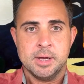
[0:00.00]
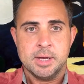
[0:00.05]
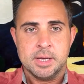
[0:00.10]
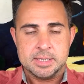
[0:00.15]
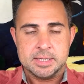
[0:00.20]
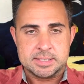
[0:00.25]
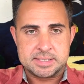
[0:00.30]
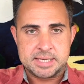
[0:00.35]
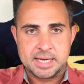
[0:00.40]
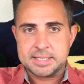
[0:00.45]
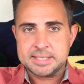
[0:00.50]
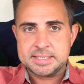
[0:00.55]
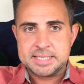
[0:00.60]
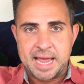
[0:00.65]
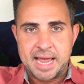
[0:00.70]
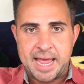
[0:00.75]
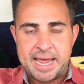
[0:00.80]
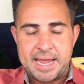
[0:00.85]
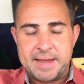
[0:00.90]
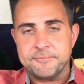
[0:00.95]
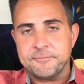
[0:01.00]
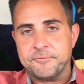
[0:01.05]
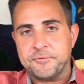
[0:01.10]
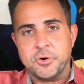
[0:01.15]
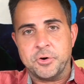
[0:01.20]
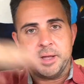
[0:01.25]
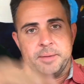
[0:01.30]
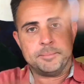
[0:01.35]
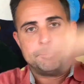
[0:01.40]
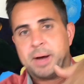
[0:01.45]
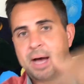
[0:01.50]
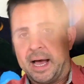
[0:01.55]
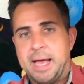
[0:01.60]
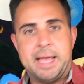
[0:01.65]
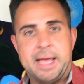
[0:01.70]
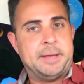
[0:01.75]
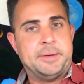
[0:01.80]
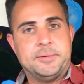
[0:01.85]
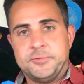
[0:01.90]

6 to 8 foot by